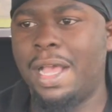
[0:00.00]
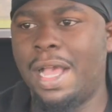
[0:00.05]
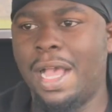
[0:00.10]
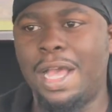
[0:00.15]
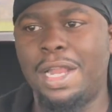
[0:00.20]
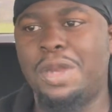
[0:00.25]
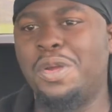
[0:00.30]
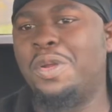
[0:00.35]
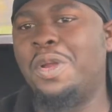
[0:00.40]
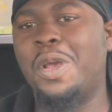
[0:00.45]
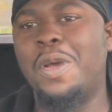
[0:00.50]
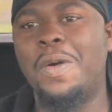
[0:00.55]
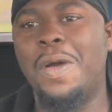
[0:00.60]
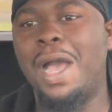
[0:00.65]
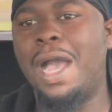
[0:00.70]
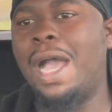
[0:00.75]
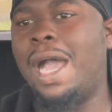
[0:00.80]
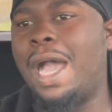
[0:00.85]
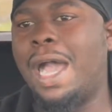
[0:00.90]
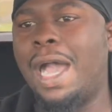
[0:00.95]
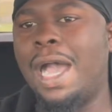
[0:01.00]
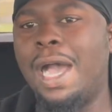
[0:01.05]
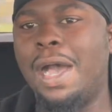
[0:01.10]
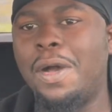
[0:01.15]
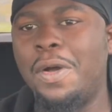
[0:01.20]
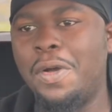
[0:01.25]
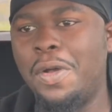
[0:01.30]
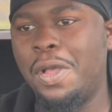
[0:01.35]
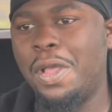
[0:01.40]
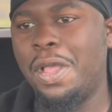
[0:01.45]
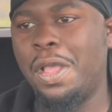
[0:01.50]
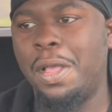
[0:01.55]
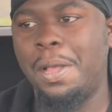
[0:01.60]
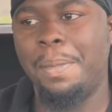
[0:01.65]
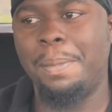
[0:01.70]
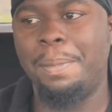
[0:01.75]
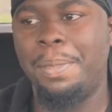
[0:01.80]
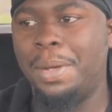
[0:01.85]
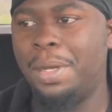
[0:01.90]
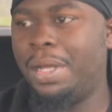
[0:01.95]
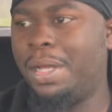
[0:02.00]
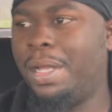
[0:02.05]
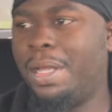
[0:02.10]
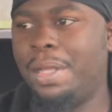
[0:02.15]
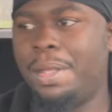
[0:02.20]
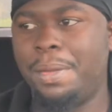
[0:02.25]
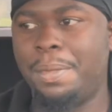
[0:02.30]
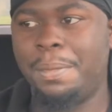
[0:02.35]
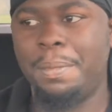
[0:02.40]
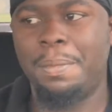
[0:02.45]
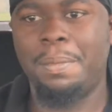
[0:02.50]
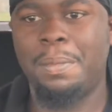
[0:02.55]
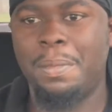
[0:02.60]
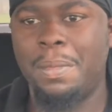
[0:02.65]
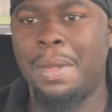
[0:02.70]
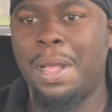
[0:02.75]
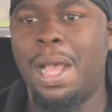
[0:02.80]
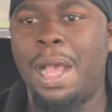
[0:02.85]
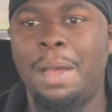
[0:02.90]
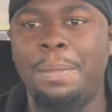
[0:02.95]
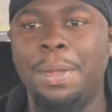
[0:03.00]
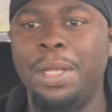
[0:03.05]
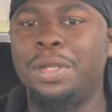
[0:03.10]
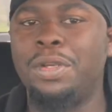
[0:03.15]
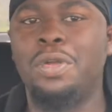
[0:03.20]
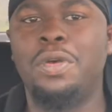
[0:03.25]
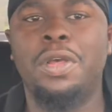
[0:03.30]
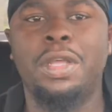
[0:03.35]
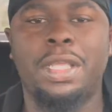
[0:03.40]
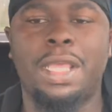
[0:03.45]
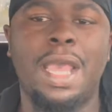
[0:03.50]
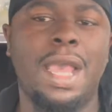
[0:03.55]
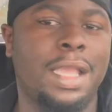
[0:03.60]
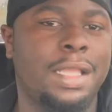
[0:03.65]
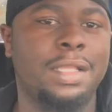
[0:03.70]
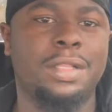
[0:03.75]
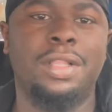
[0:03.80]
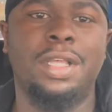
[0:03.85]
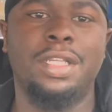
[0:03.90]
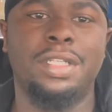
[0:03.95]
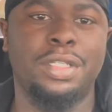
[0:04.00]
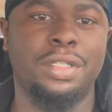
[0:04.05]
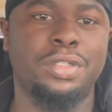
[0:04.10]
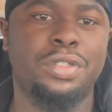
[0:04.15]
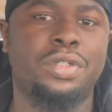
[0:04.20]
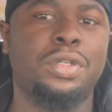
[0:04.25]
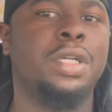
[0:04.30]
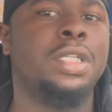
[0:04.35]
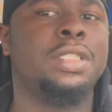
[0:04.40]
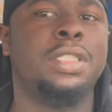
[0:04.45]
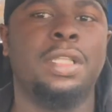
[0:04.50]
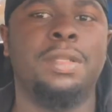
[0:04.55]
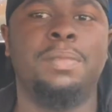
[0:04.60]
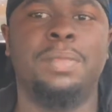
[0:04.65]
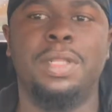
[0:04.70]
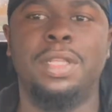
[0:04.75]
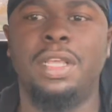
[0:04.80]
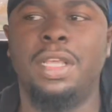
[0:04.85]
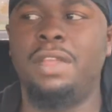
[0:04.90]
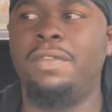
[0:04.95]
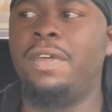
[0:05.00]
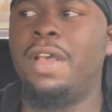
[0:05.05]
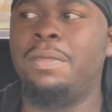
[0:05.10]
I don't know how, but I've been doing calculations, trust and believe.